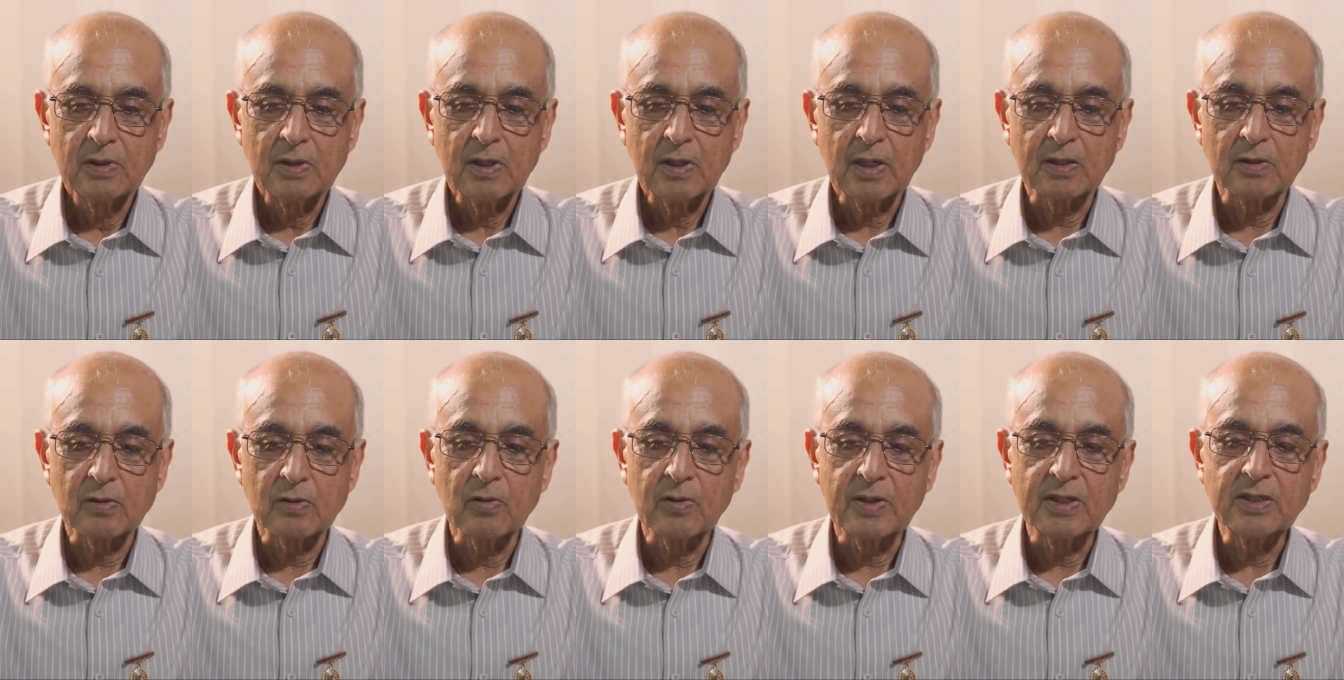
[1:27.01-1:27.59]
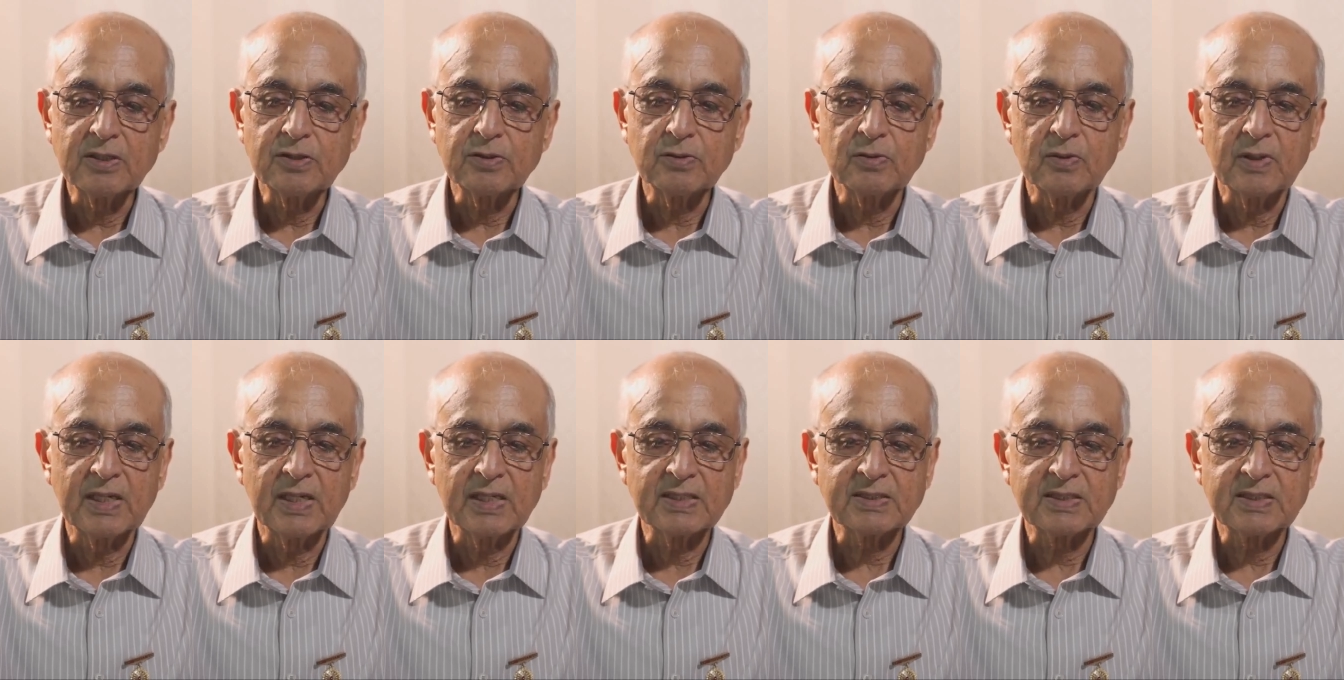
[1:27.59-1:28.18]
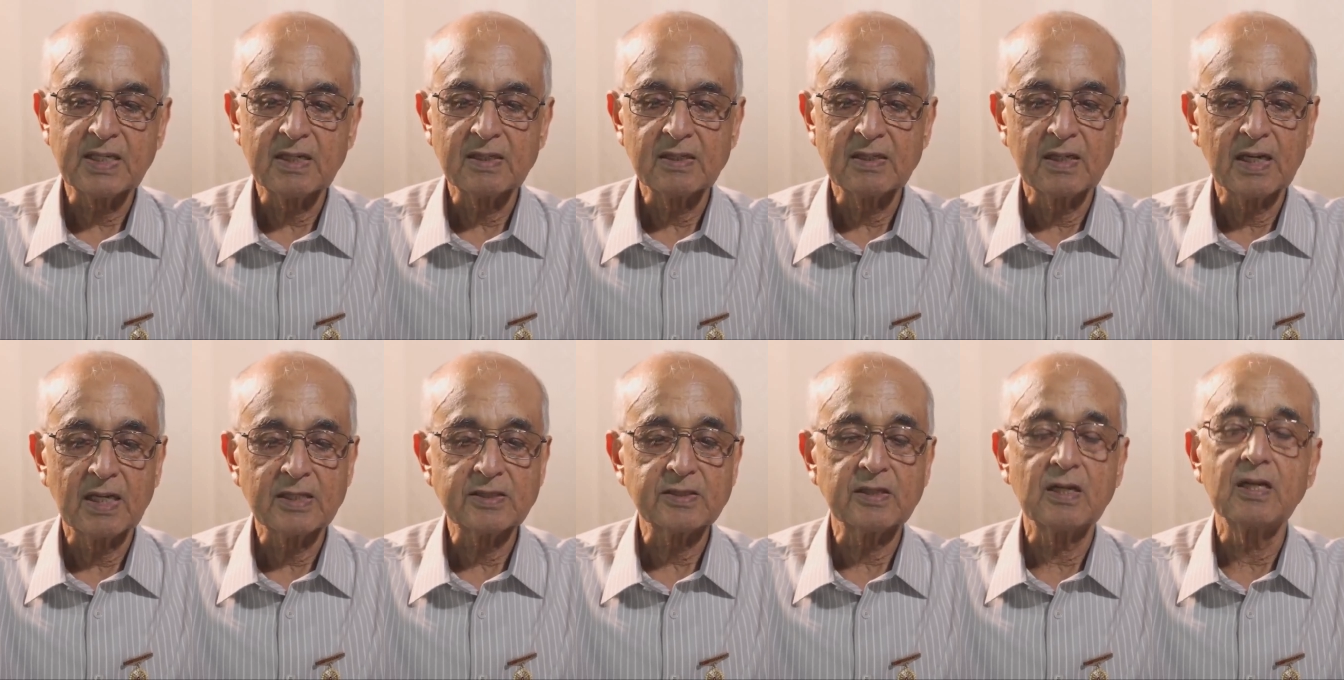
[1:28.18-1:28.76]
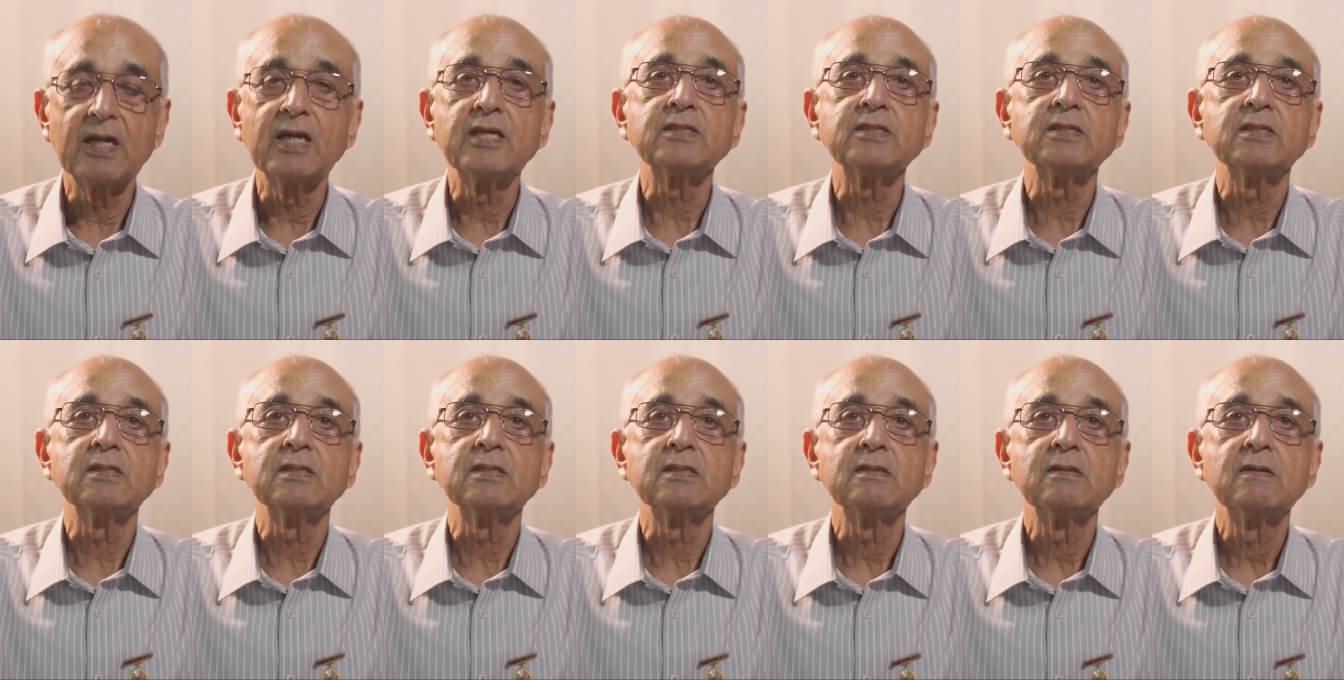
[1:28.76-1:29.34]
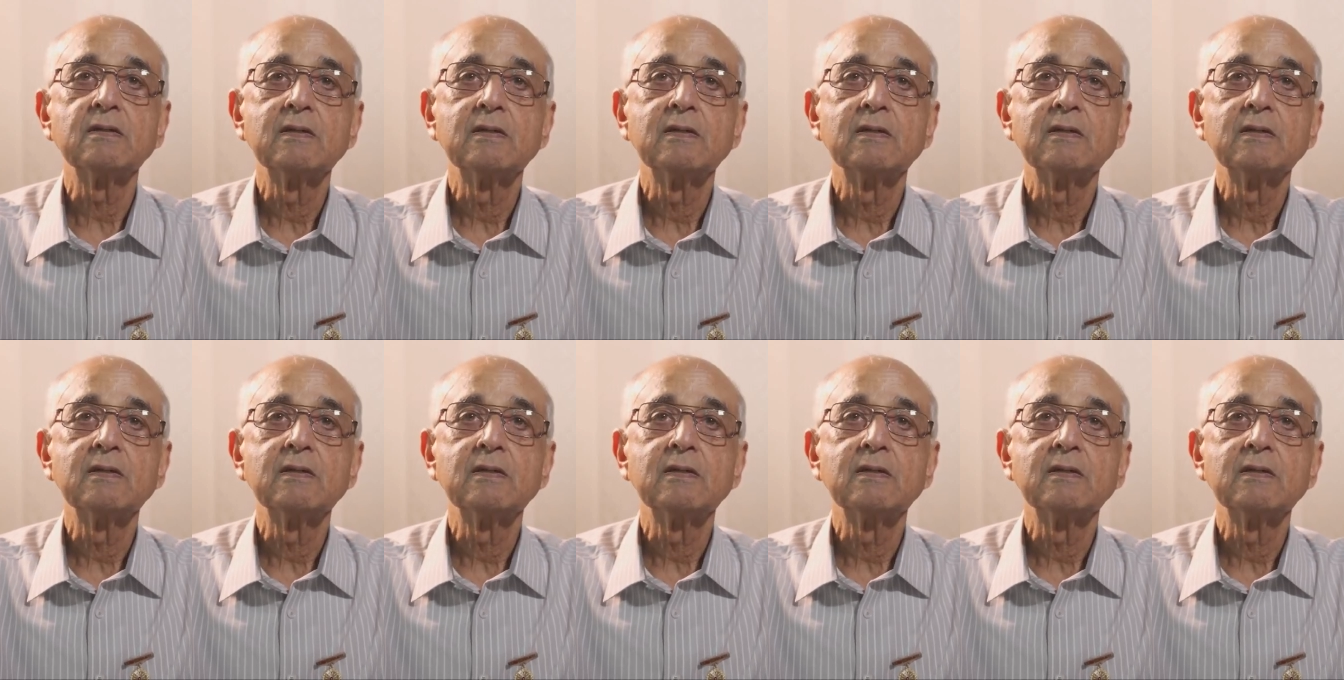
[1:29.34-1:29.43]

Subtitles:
and go into an extended isolation,